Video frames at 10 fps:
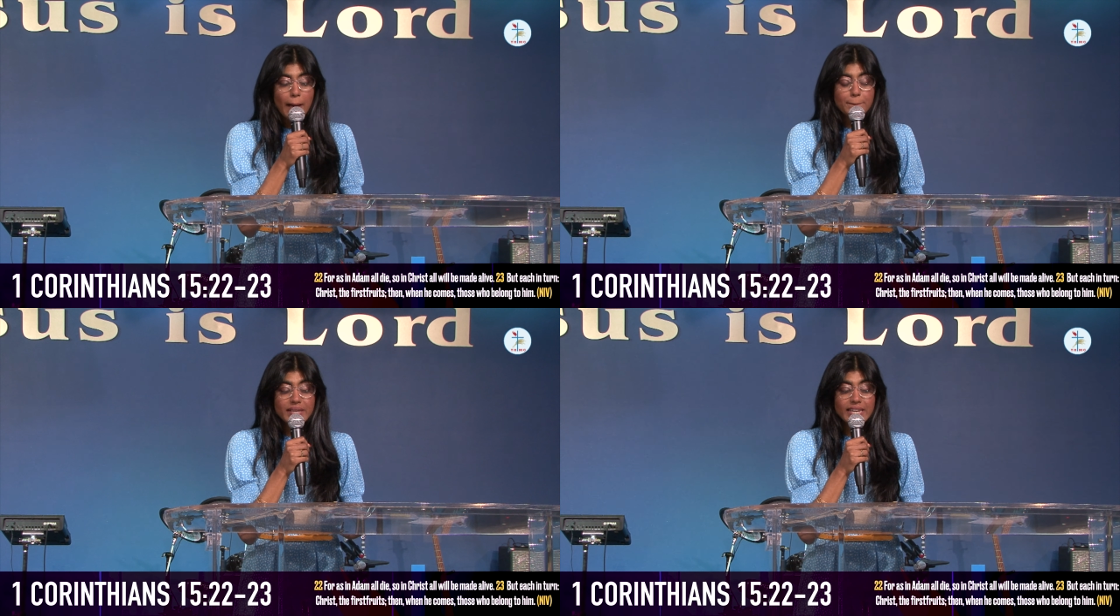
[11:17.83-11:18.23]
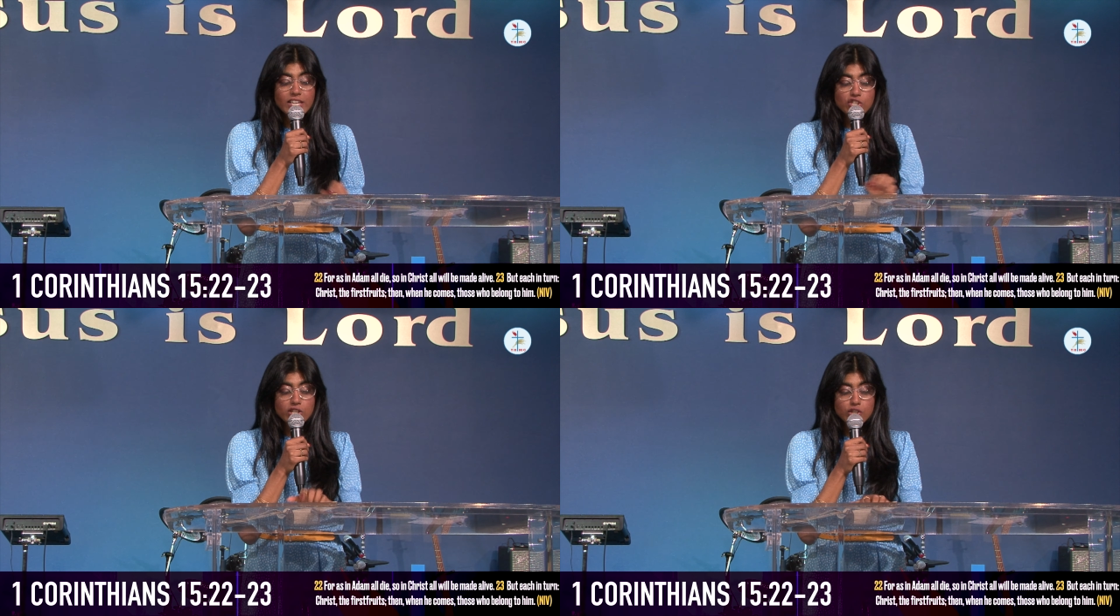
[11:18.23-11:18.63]
But
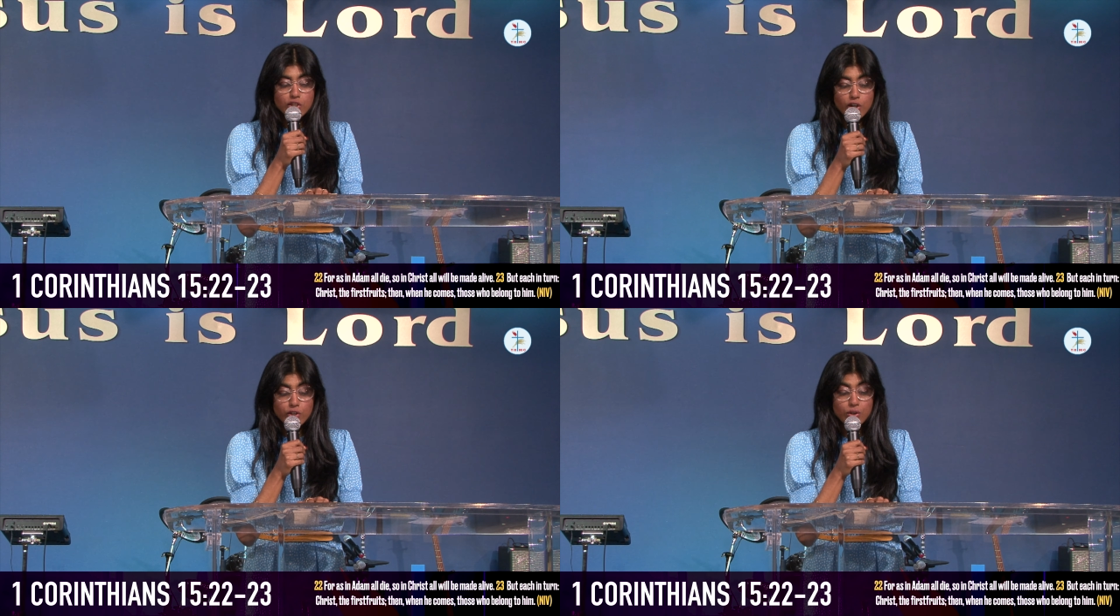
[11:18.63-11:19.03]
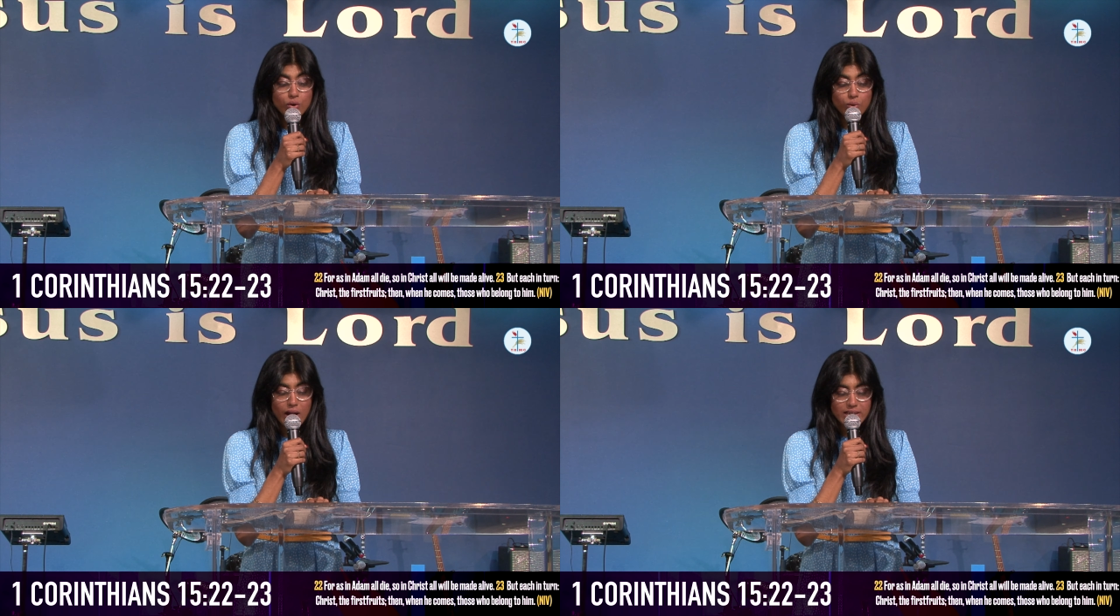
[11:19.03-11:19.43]
each in turn,
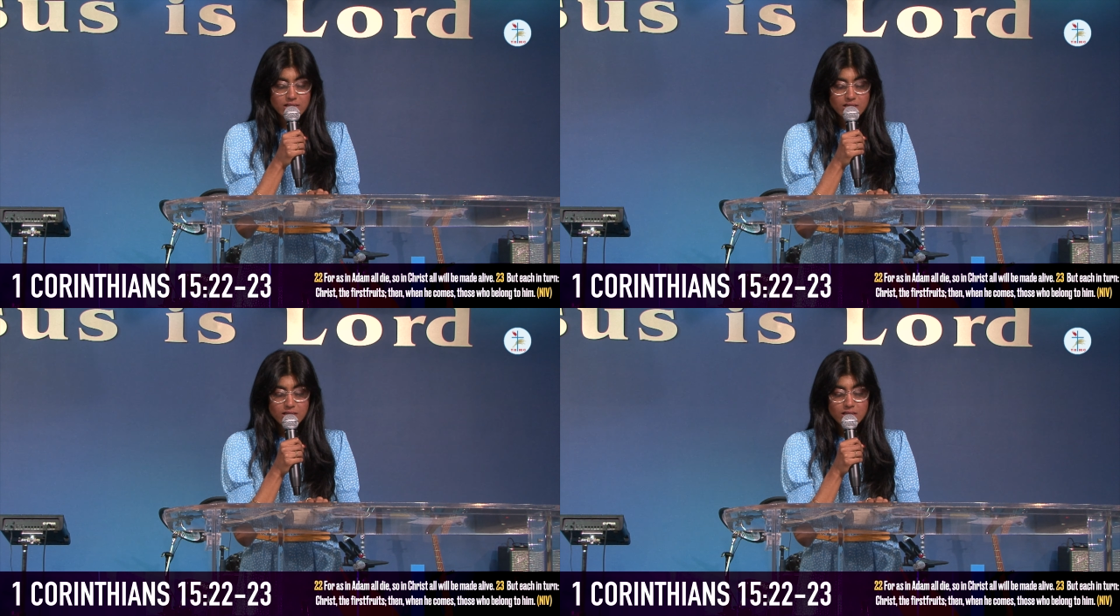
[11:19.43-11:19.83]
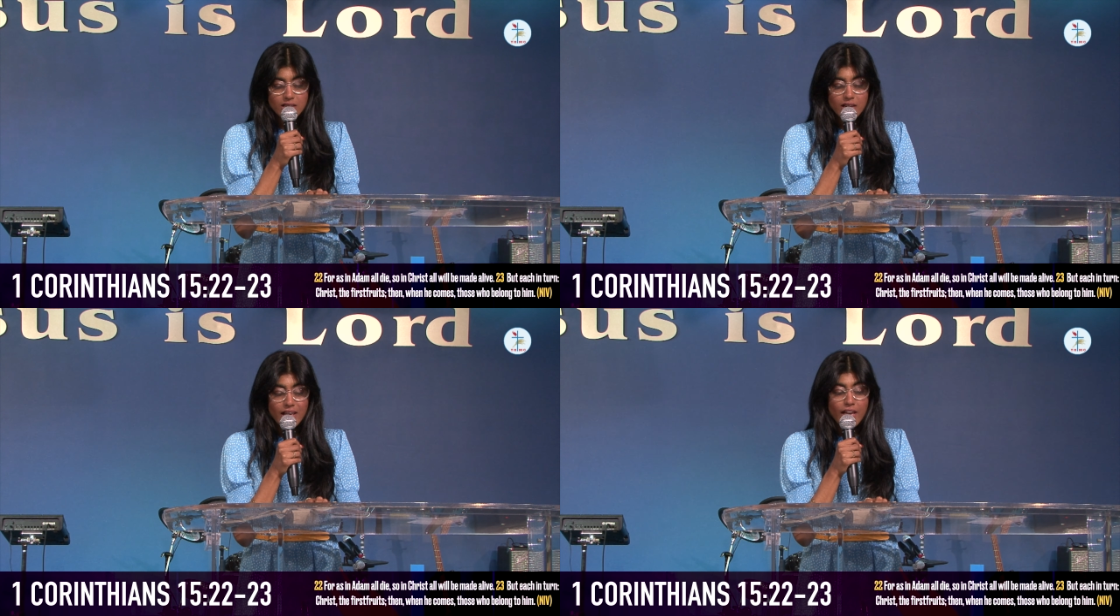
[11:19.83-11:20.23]
Christ,
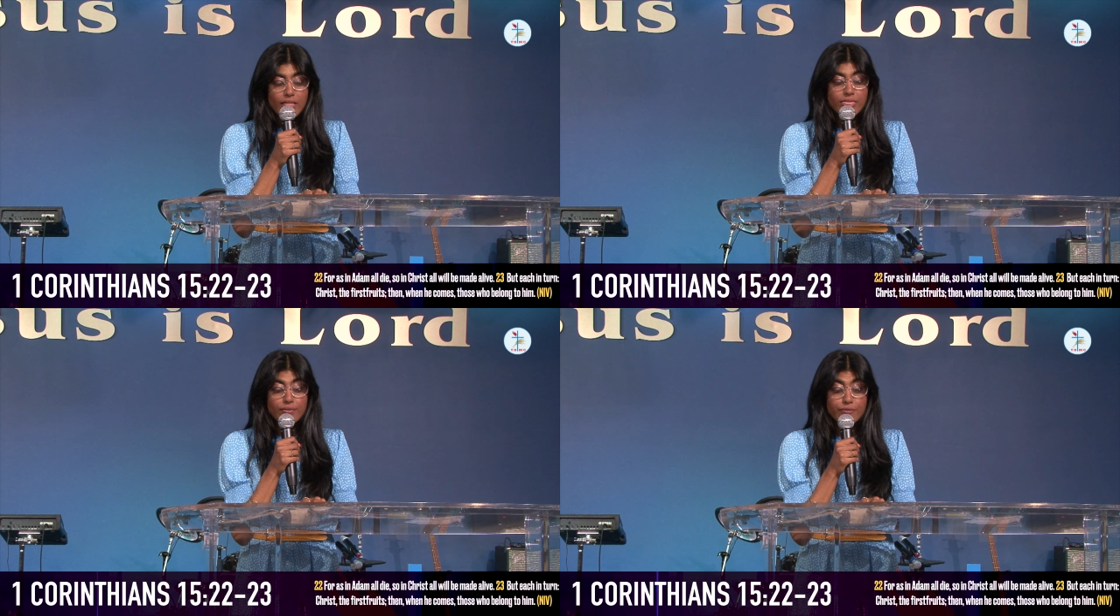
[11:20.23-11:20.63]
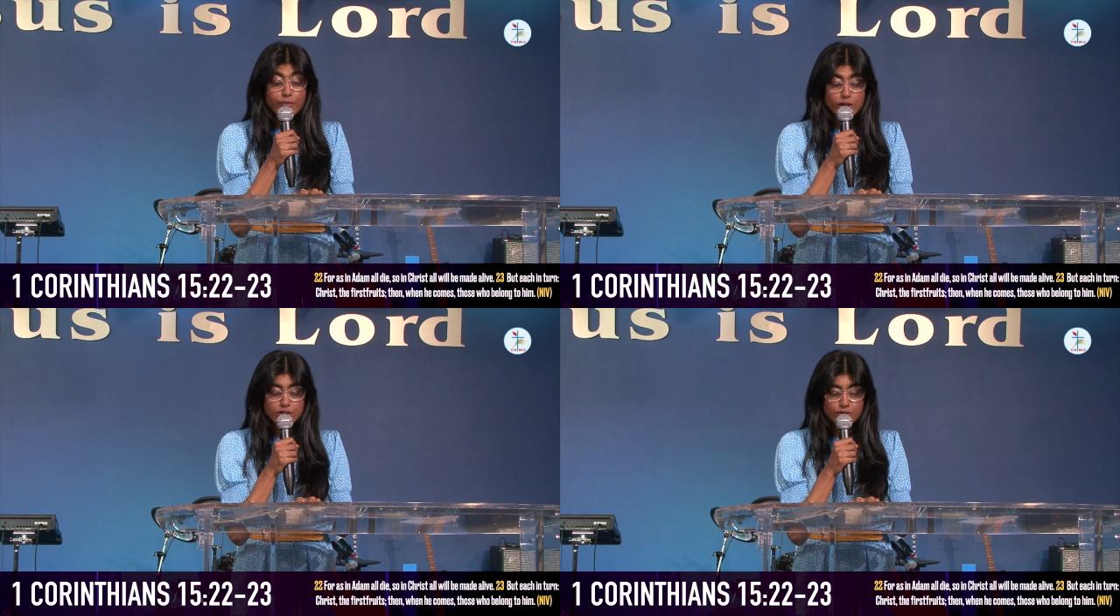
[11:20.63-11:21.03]
the
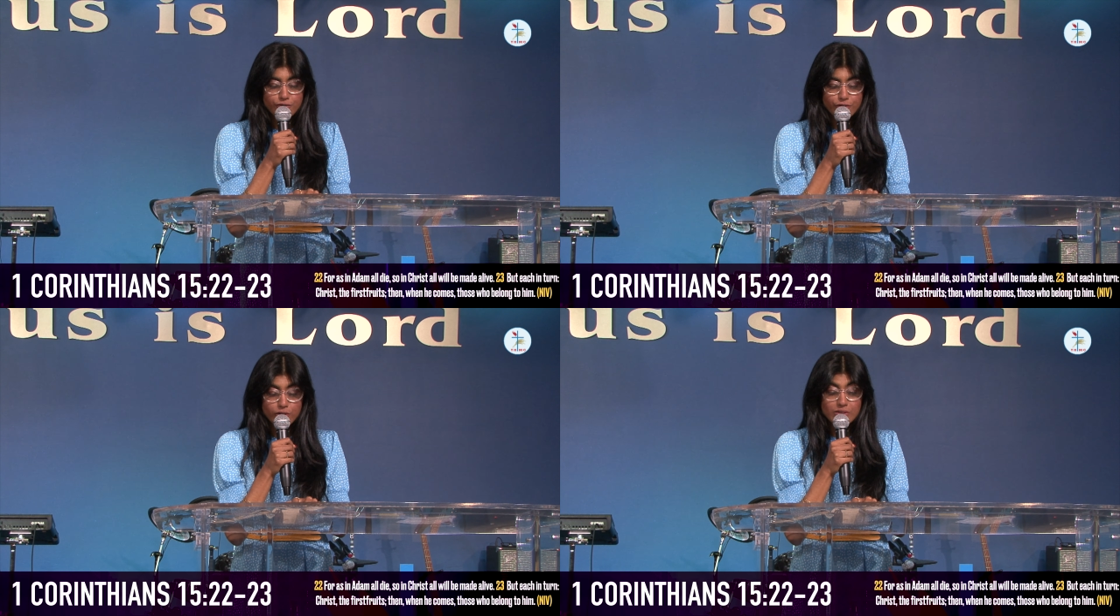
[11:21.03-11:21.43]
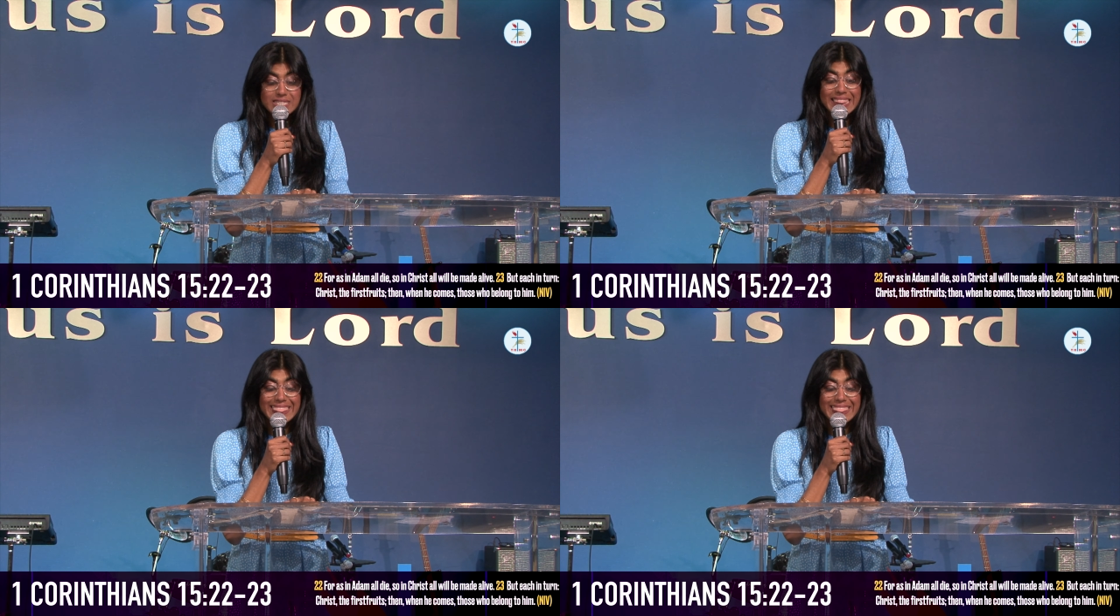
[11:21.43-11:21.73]
first fruits.